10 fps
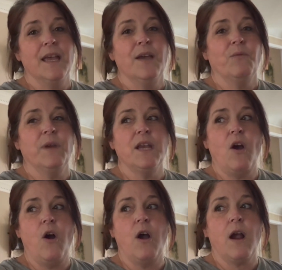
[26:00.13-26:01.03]
We
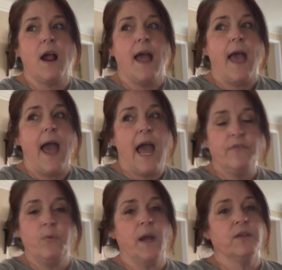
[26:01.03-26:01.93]
are
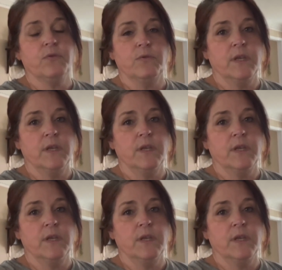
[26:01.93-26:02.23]
halfway through the